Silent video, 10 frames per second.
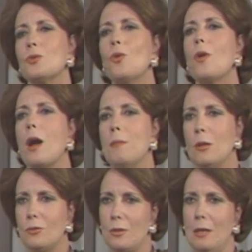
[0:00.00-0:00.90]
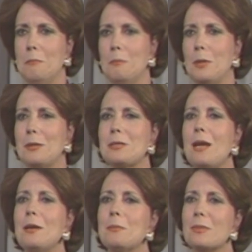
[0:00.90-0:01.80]
talk about him because
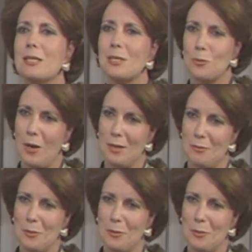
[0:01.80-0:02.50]
I am his wife,